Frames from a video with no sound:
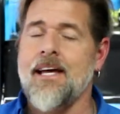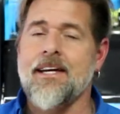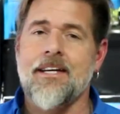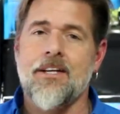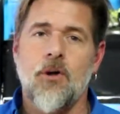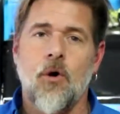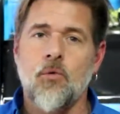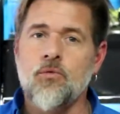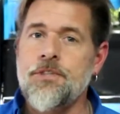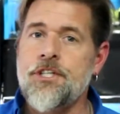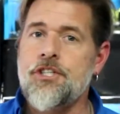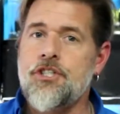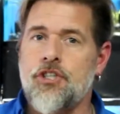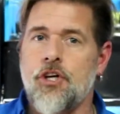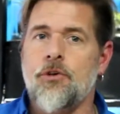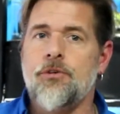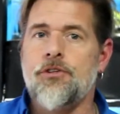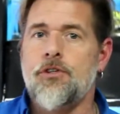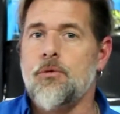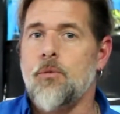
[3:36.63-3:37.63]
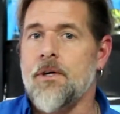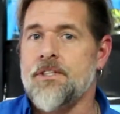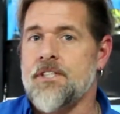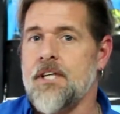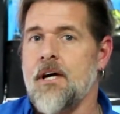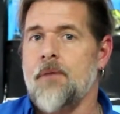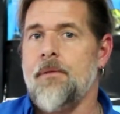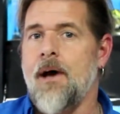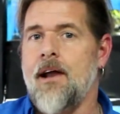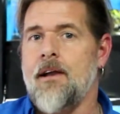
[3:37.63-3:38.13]
I can only show you what's
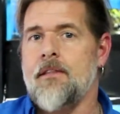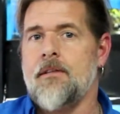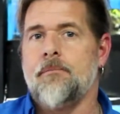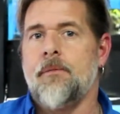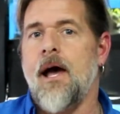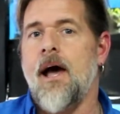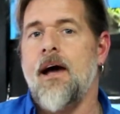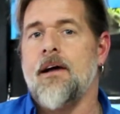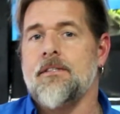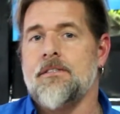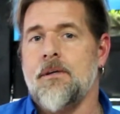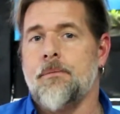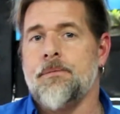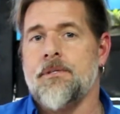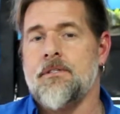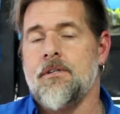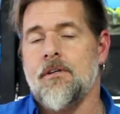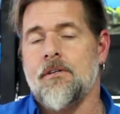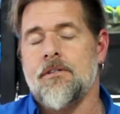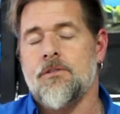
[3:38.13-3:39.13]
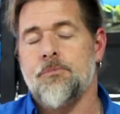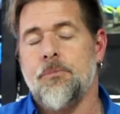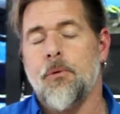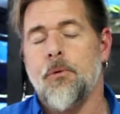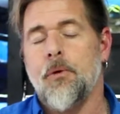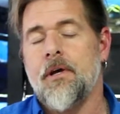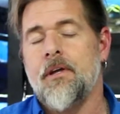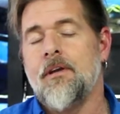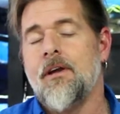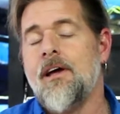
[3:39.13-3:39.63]
come out of the bags up until this
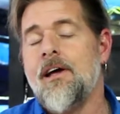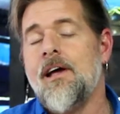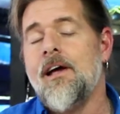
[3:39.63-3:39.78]
point.